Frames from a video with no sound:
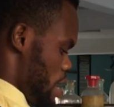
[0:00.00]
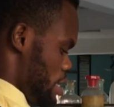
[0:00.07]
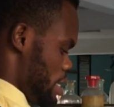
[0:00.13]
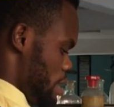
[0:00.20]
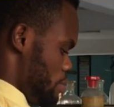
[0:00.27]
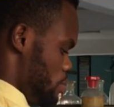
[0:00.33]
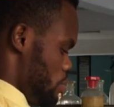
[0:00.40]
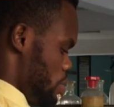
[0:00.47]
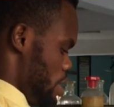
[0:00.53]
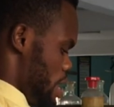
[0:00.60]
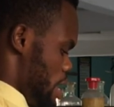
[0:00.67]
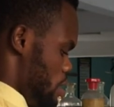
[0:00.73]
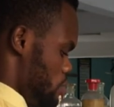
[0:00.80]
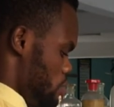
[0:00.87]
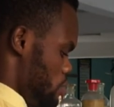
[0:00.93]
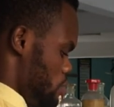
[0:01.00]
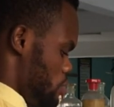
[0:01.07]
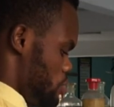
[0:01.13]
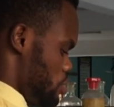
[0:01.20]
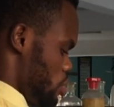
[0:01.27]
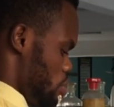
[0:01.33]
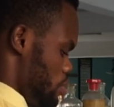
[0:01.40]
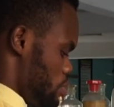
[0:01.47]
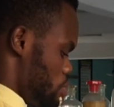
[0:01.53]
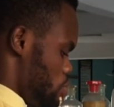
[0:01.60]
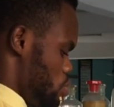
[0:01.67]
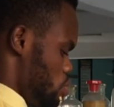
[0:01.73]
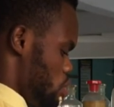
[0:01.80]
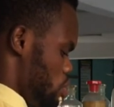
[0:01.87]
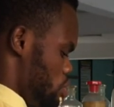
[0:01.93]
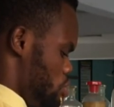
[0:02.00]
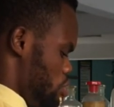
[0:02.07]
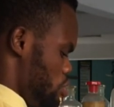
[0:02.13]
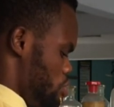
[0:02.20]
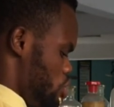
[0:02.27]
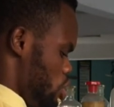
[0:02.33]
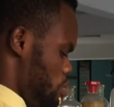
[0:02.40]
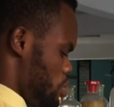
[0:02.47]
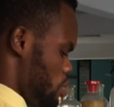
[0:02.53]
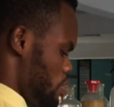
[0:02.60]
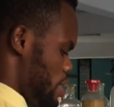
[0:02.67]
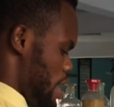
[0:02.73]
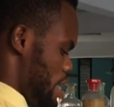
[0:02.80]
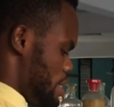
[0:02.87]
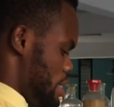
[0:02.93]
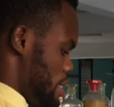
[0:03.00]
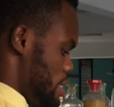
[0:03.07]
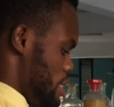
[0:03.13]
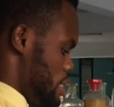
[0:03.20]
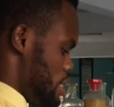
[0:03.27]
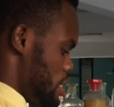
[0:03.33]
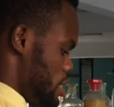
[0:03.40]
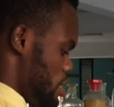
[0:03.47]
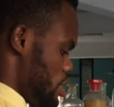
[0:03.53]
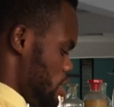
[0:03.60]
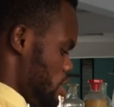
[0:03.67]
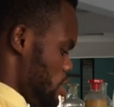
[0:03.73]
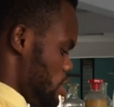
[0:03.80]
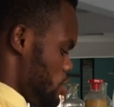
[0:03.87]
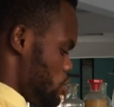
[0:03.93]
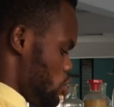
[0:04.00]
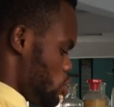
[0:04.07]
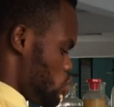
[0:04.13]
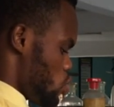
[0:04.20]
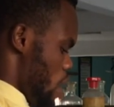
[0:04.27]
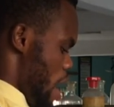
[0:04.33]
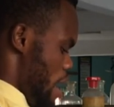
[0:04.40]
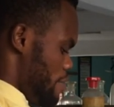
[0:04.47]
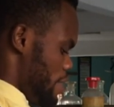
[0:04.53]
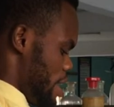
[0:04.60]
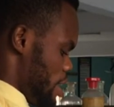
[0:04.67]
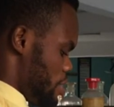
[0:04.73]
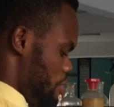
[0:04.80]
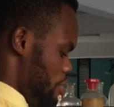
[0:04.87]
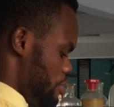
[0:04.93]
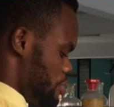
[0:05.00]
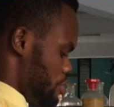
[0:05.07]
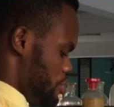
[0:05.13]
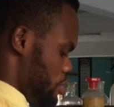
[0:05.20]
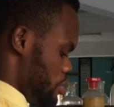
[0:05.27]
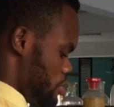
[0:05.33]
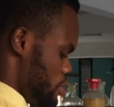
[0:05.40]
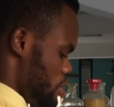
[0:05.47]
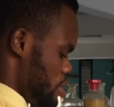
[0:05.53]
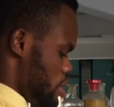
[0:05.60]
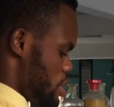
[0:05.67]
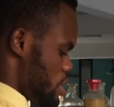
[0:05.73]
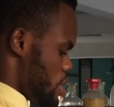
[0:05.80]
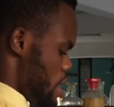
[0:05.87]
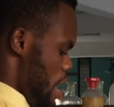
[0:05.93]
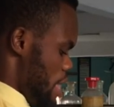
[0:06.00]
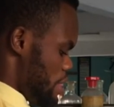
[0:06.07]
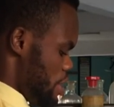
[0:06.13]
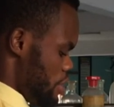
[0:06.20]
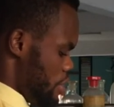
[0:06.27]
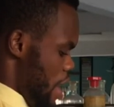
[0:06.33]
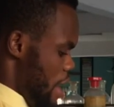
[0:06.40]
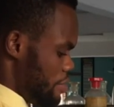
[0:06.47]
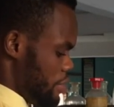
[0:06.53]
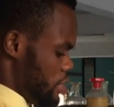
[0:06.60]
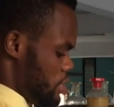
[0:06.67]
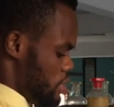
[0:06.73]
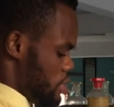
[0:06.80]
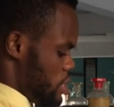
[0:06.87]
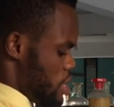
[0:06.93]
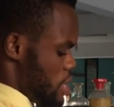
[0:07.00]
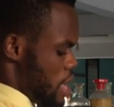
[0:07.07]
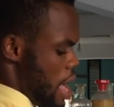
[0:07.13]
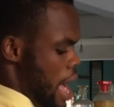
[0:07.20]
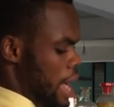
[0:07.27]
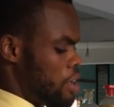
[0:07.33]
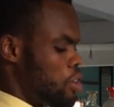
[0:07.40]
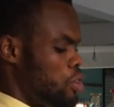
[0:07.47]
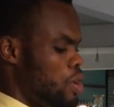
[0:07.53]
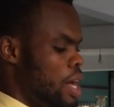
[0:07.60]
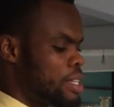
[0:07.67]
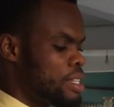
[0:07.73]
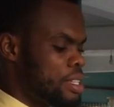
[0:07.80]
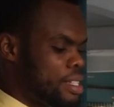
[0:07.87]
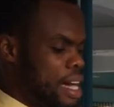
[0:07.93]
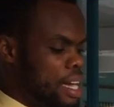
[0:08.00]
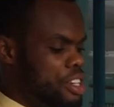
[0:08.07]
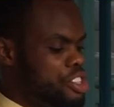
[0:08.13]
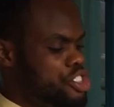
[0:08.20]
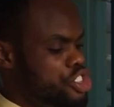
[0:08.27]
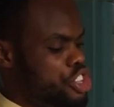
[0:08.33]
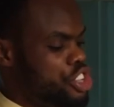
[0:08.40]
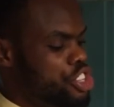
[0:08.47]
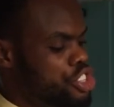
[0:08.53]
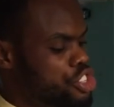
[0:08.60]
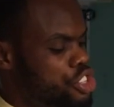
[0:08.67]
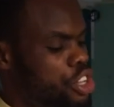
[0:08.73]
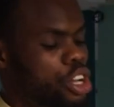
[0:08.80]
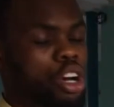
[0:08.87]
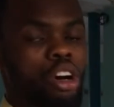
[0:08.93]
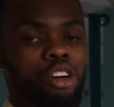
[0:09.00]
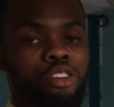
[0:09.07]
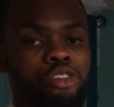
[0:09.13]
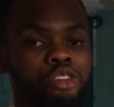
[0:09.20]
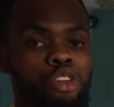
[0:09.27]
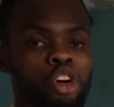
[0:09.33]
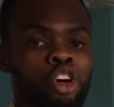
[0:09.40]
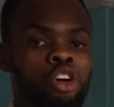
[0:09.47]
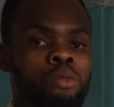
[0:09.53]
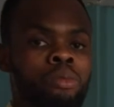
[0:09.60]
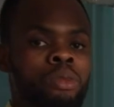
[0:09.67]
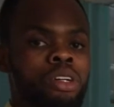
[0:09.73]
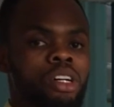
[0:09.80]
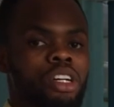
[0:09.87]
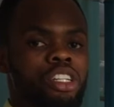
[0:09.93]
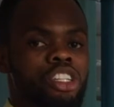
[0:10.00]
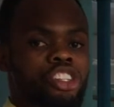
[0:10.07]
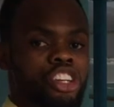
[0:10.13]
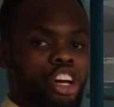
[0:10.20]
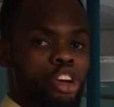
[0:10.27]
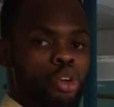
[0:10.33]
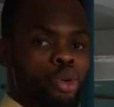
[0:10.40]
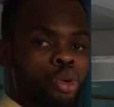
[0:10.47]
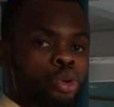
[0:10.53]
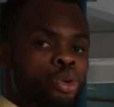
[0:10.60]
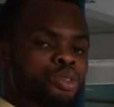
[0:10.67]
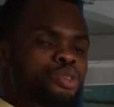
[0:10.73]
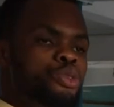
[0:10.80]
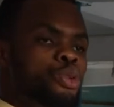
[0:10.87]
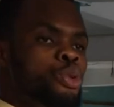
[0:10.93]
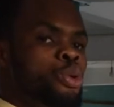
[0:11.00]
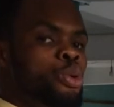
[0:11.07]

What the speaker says: I'm doing now, drops, 2 or 3 drops of the acid, just to have an accurate result. And there you have it. Our color has entirely changed from yellow to